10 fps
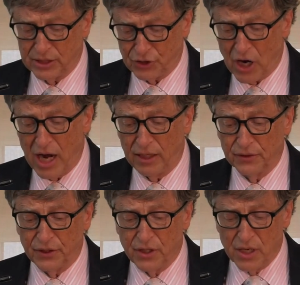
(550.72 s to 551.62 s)

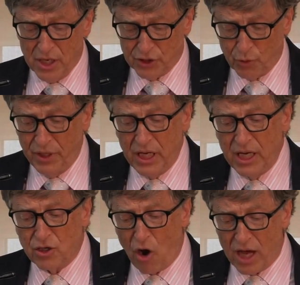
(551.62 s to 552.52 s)
child. So we
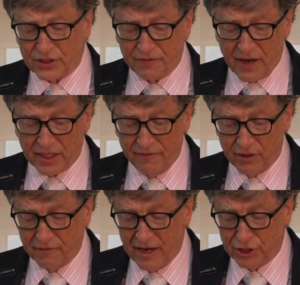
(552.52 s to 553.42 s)
need cost-effective
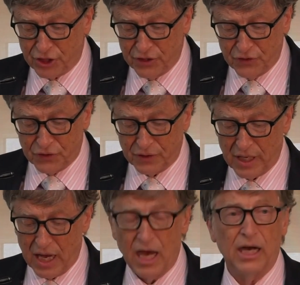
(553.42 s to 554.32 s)
interventions.
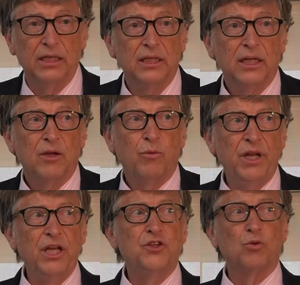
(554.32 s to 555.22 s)
We
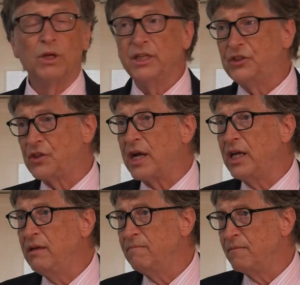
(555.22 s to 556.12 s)
need to really
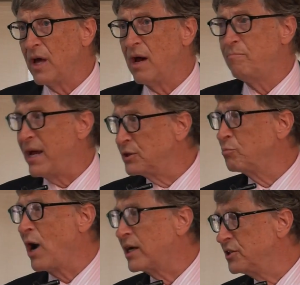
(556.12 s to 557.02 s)
study
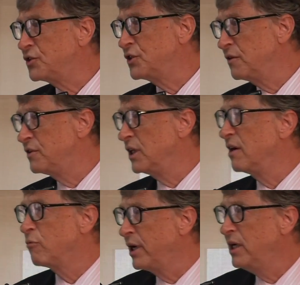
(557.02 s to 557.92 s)
best practices of
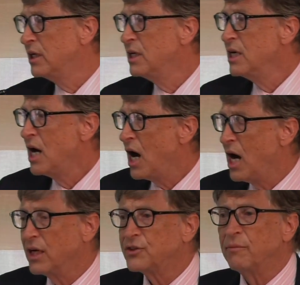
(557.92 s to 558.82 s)
delivery,
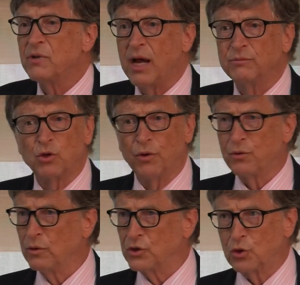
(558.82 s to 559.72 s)
sometimes going
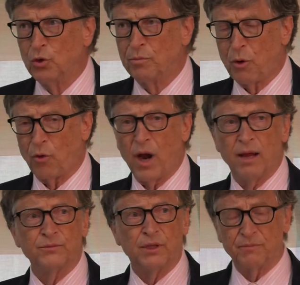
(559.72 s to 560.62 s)
through the school
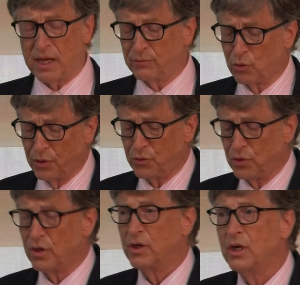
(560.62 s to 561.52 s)
program, sometimes going
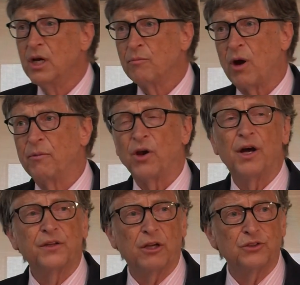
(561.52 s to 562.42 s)
through the primary
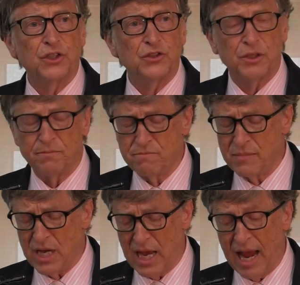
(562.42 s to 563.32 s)
healthcare system,
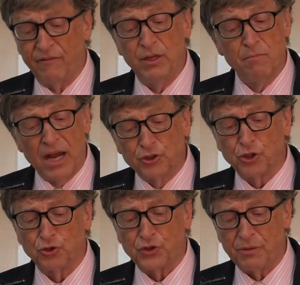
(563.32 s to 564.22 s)
having
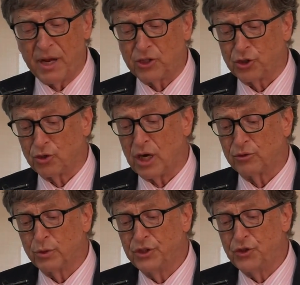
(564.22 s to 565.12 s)
measures to make sure
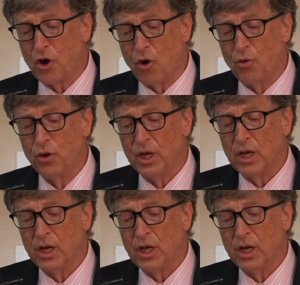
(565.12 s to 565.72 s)
countries know